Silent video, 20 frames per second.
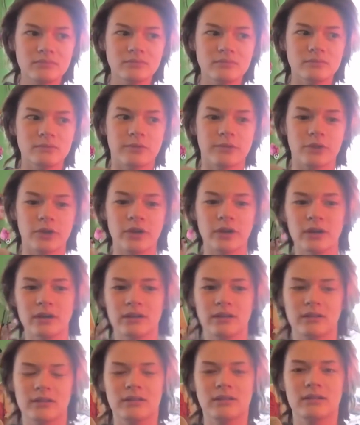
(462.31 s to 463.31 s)
for,
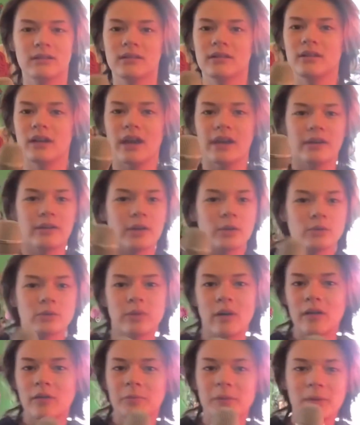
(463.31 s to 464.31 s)

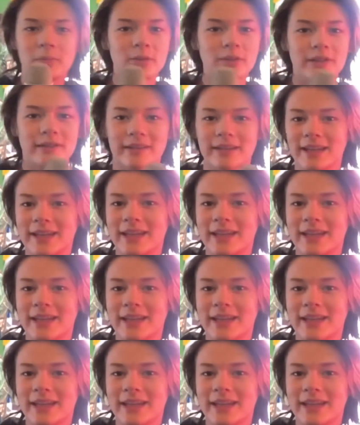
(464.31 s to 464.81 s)
12 people to see.